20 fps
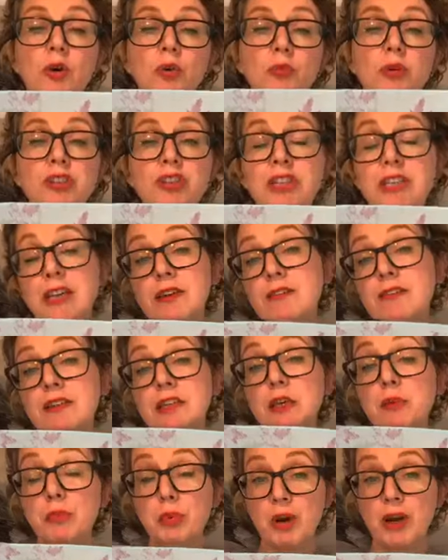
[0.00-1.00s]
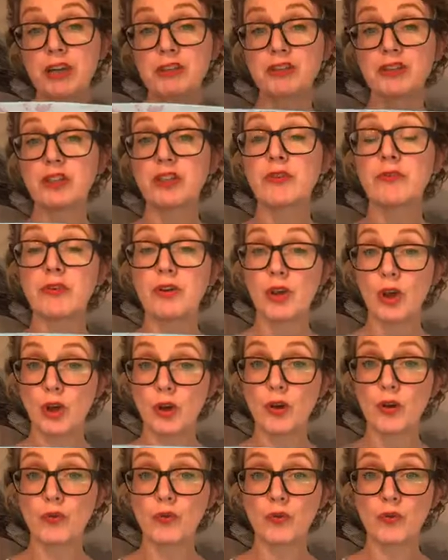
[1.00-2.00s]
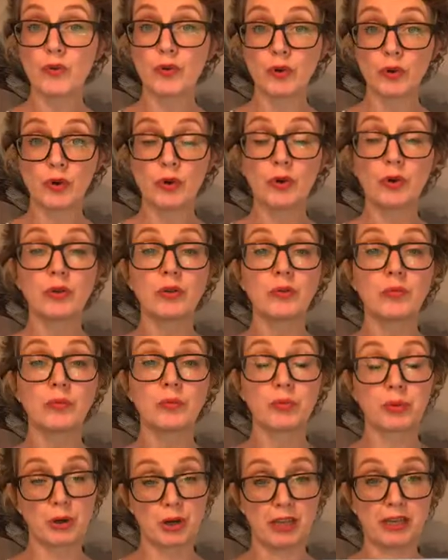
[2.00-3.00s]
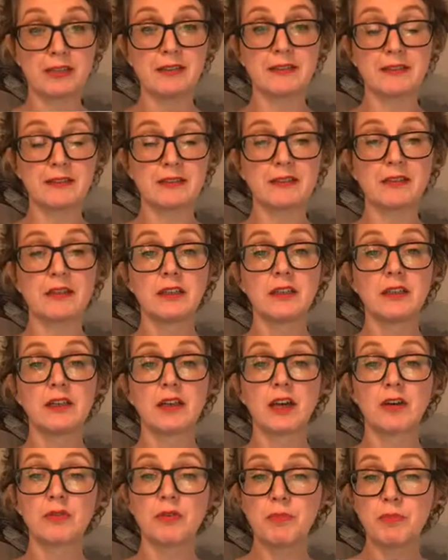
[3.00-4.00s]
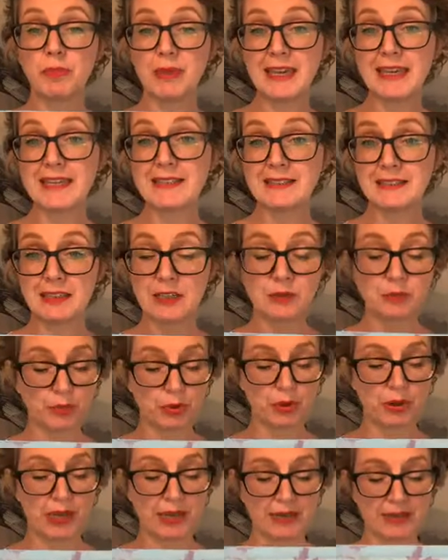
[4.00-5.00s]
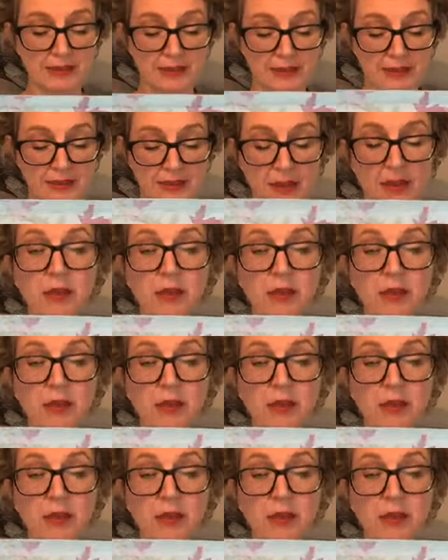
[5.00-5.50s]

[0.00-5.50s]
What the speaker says: which gives the impression of an overall print, a repeated print.